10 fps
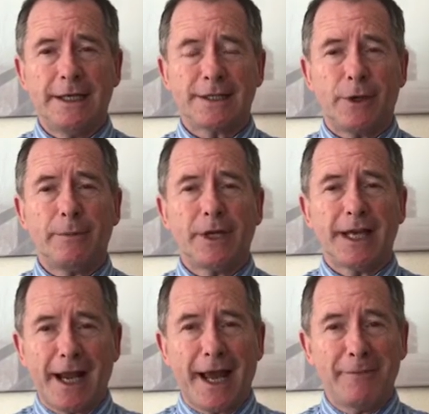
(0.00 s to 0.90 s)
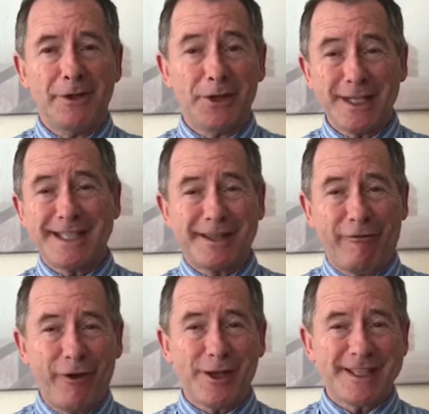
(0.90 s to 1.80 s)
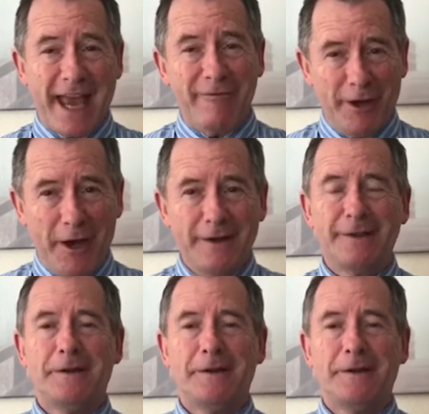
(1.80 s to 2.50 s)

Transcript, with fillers: So I'm going to claim that this is the first ever